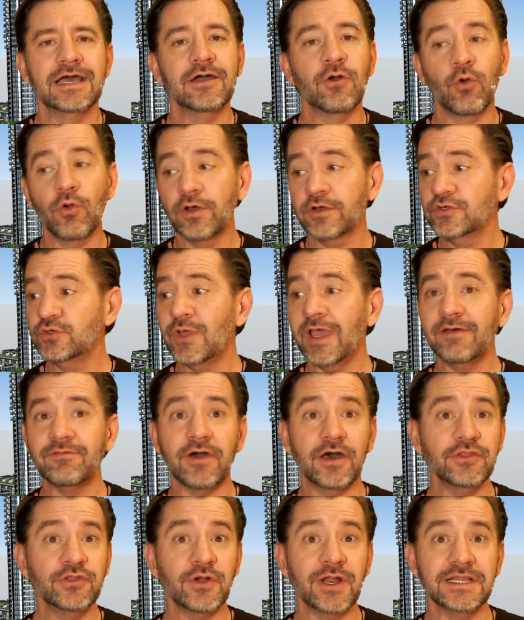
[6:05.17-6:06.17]
or do you have
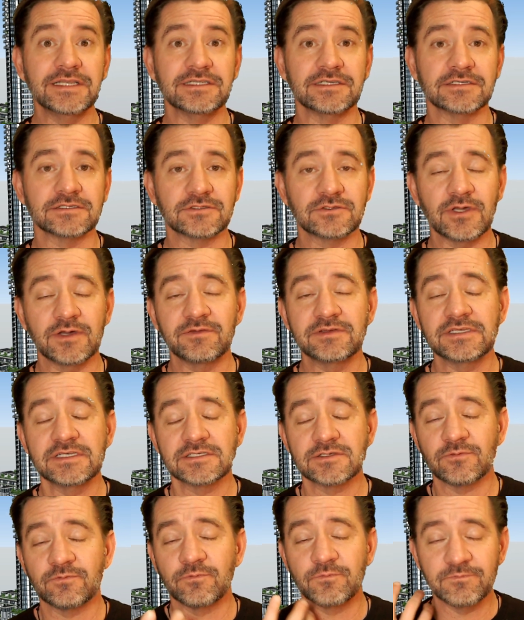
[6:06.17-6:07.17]
other ideas? Do you have ideas
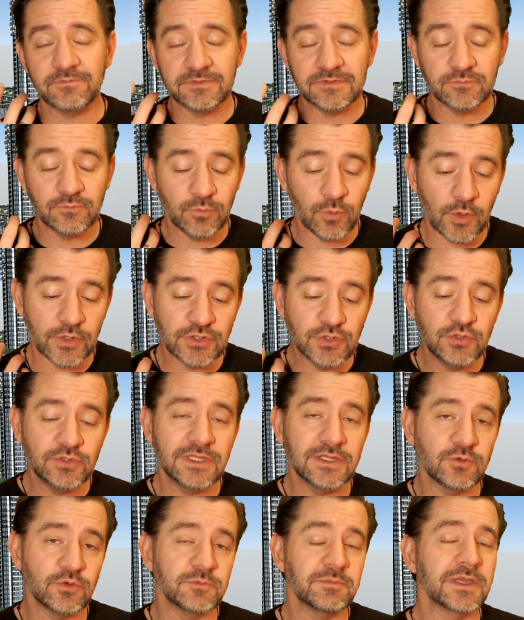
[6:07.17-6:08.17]
of what you
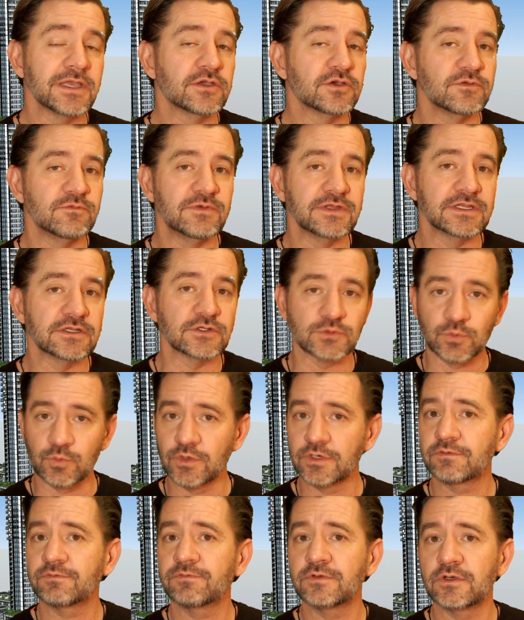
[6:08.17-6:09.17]
think would make good videos,
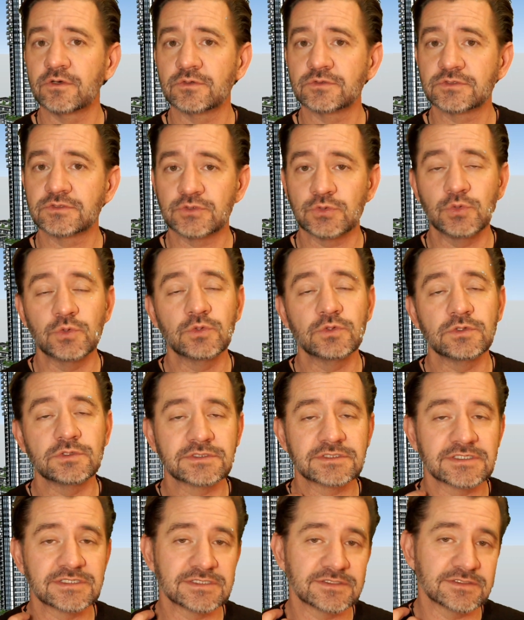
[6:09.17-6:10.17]
workflows, tools
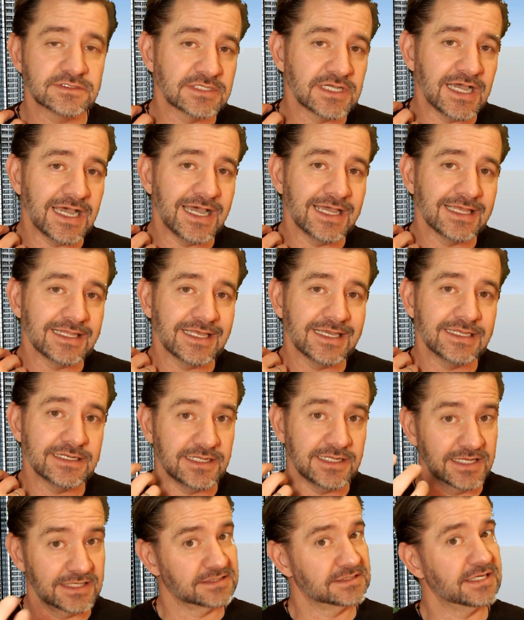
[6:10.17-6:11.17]
to, to highlight,
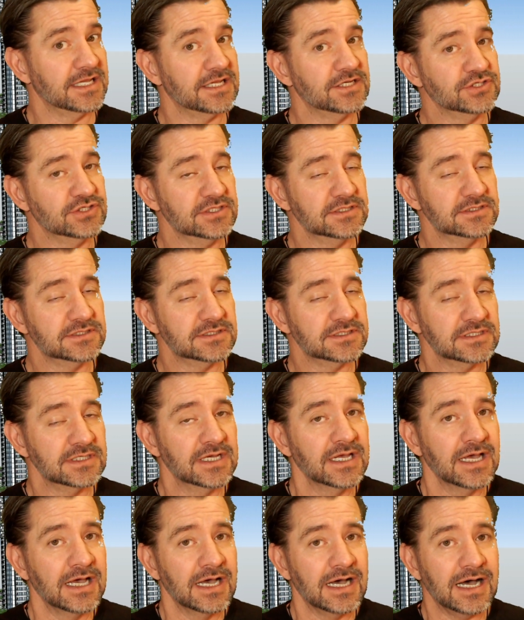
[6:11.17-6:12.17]
extensions?
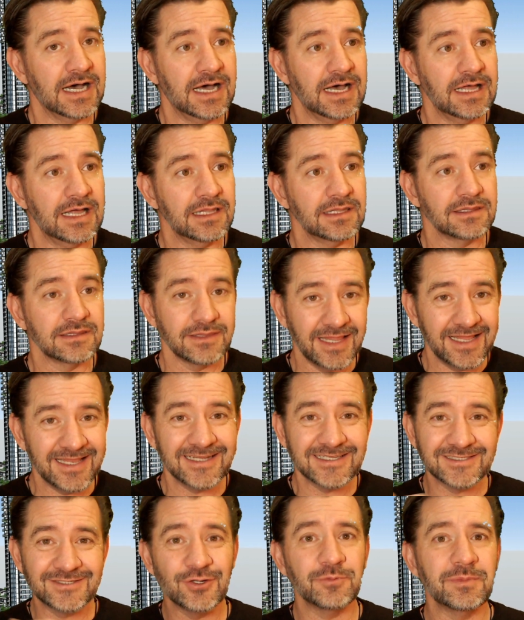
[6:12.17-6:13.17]
Uh, let
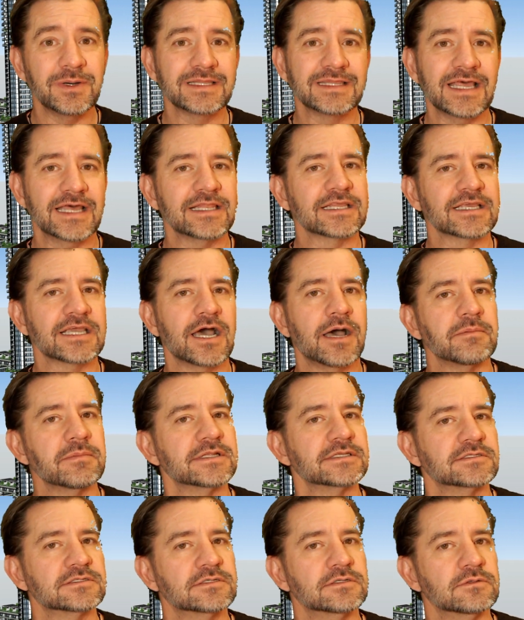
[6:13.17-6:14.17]
us know about that in the
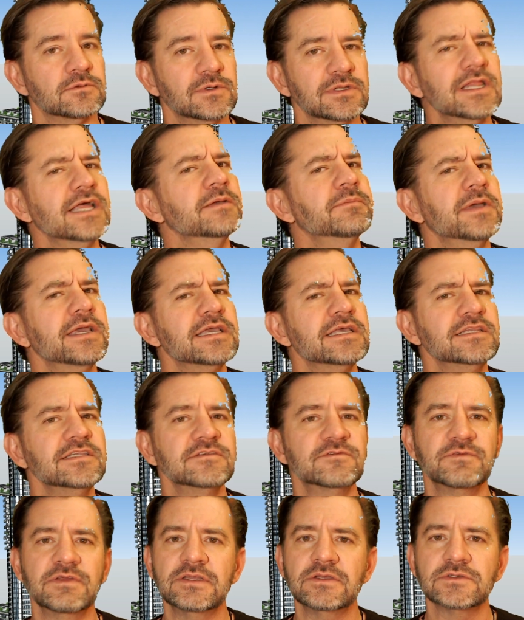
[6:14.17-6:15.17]
comments too. We like making these
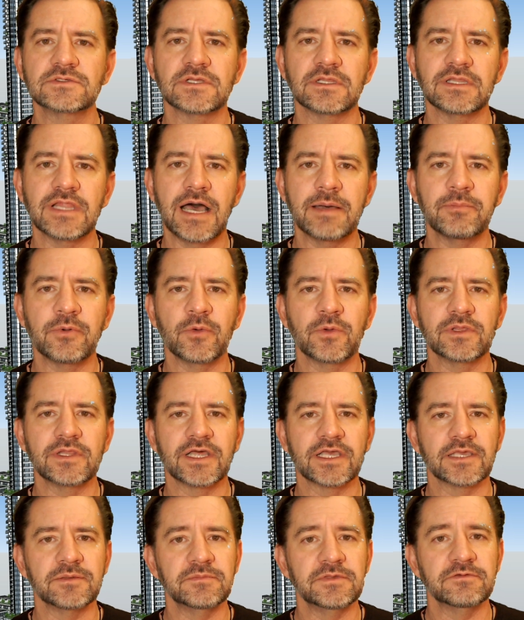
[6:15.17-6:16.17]
videos a lot, but we
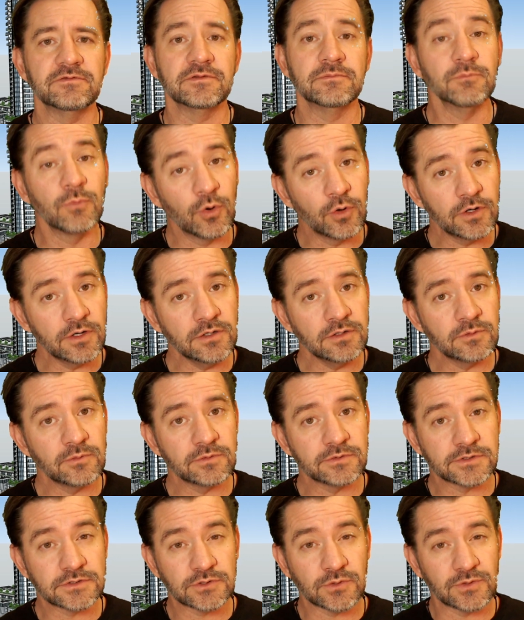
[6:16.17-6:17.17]
like them even more when
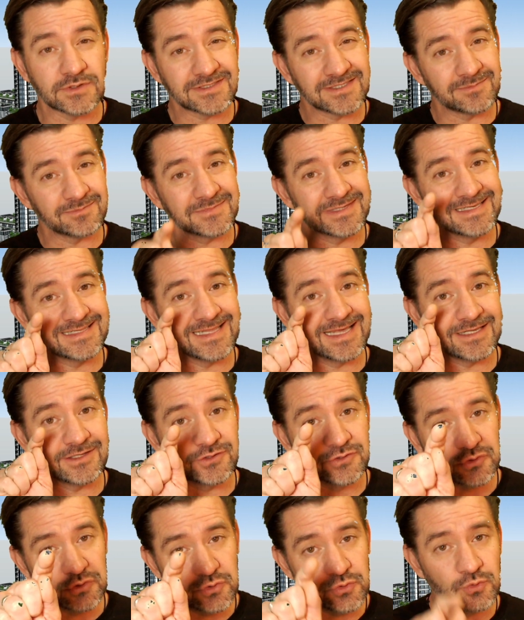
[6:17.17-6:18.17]
they're showing something that
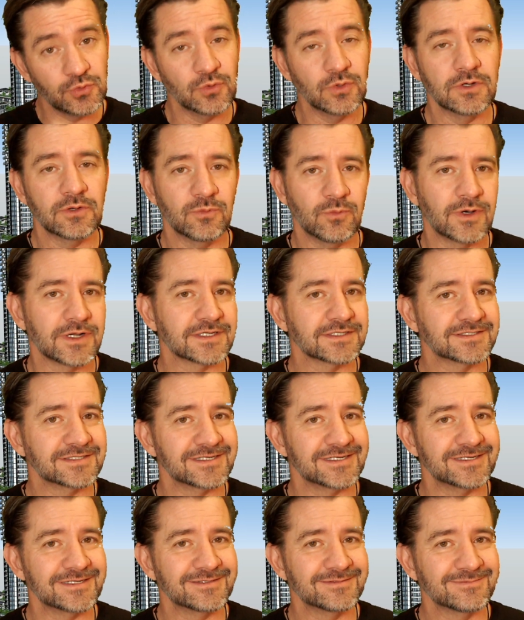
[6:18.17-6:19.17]
you want to
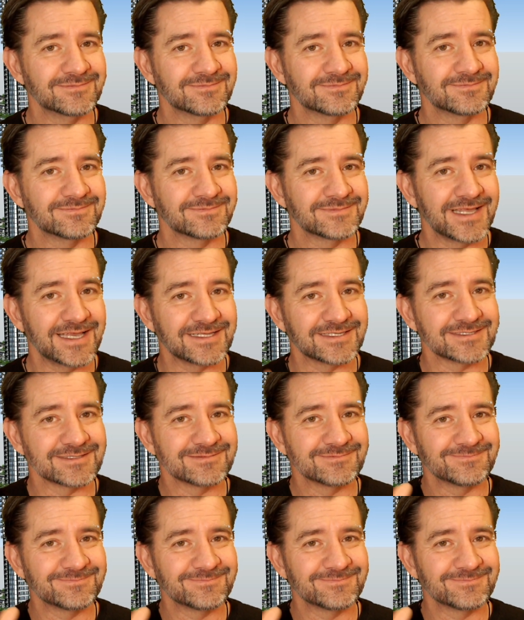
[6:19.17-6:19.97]
see. Thanks.